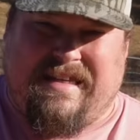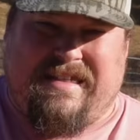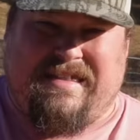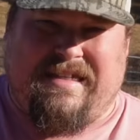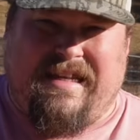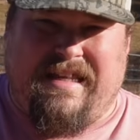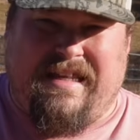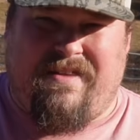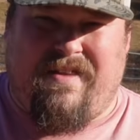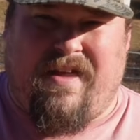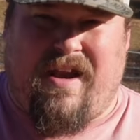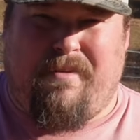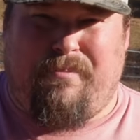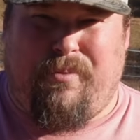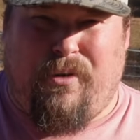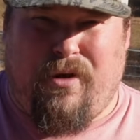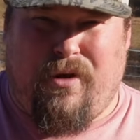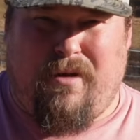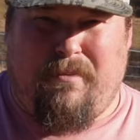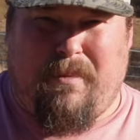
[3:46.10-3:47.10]

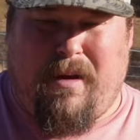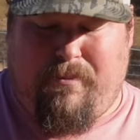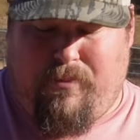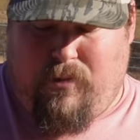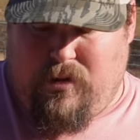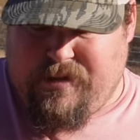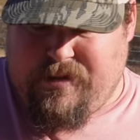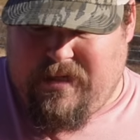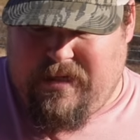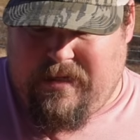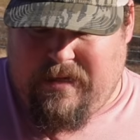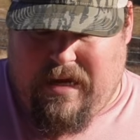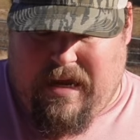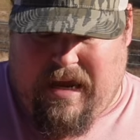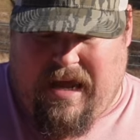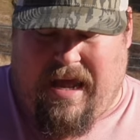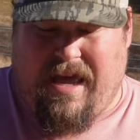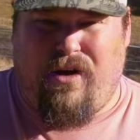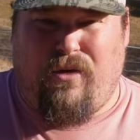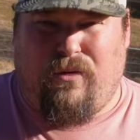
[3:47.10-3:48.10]
seasoning that I put on my
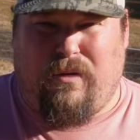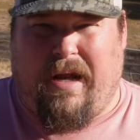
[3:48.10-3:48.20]
brisket.